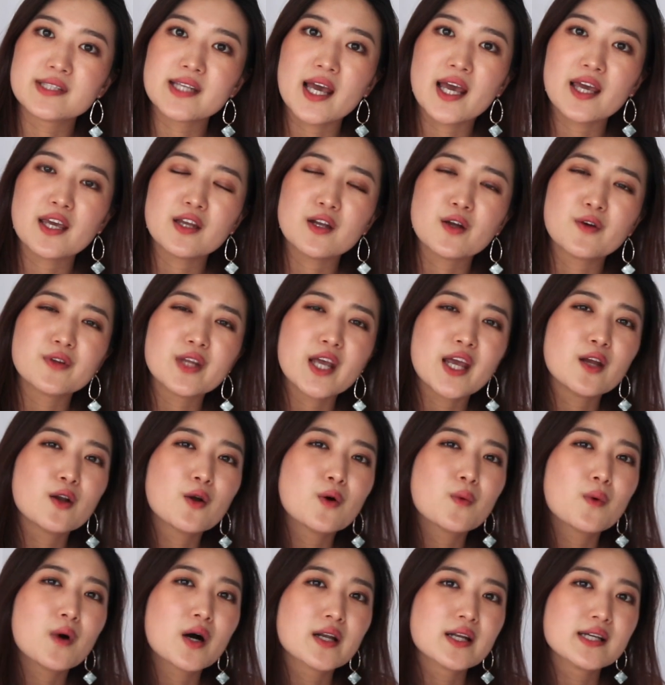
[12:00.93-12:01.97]
say, you know, they
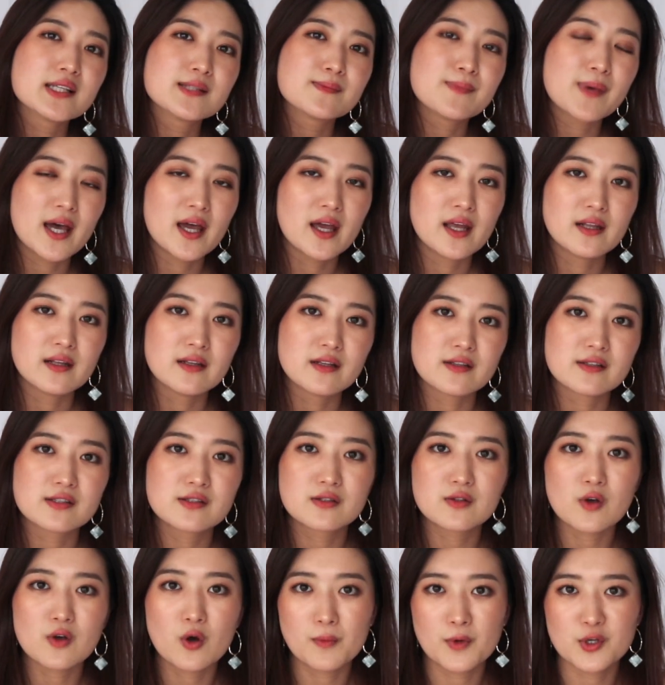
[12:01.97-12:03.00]
don't want to spend
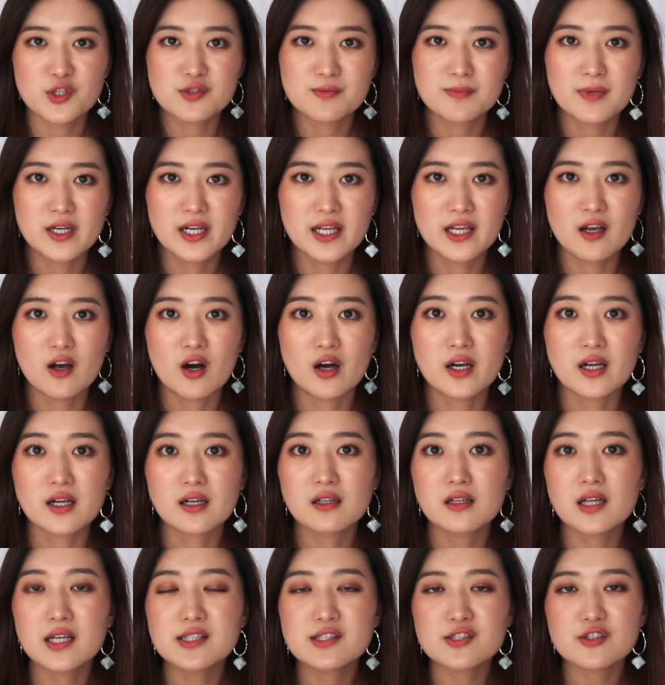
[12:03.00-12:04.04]
so much money on a
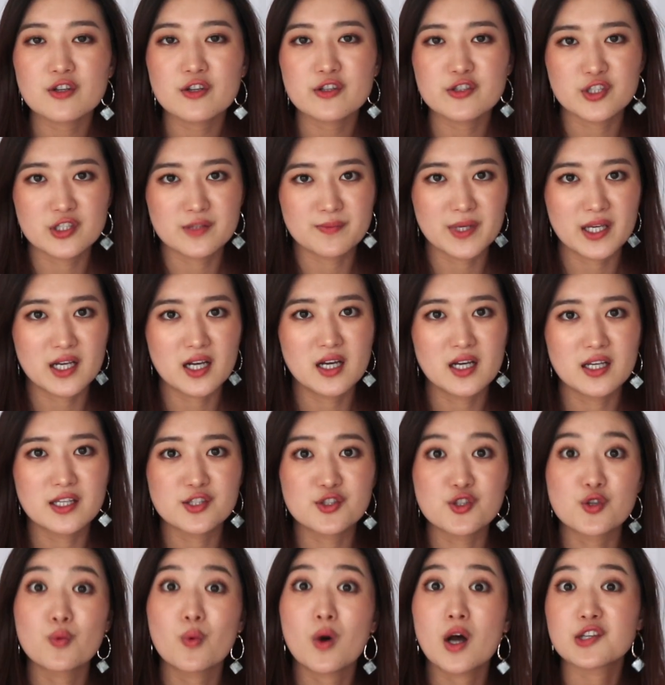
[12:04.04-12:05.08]
cleanser just
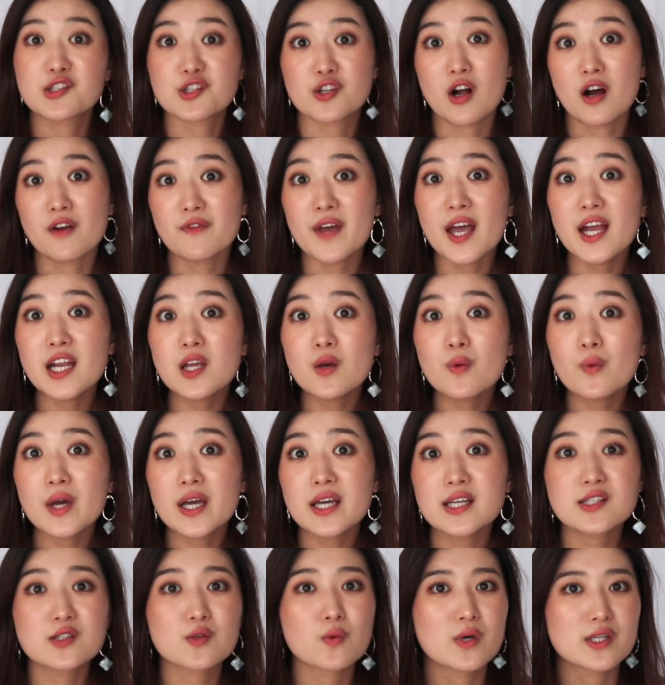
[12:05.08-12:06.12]
because you wash it off
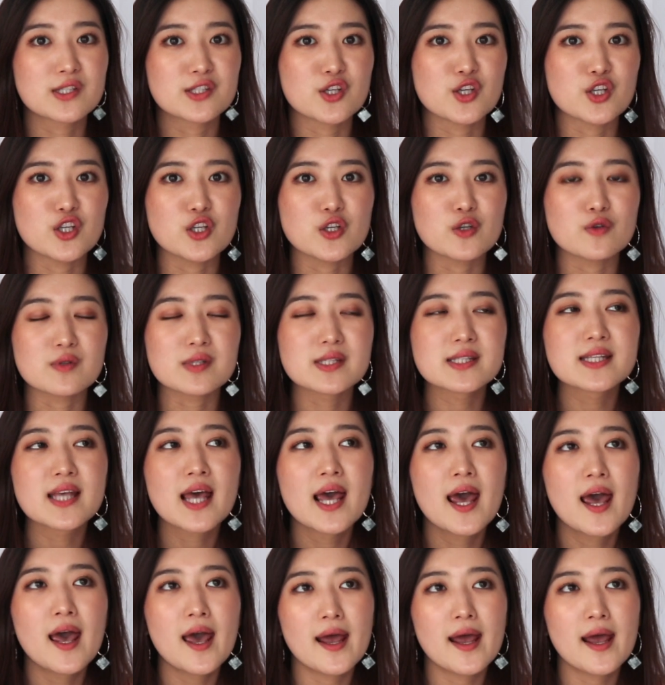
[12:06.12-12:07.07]
anyway, so what's the use?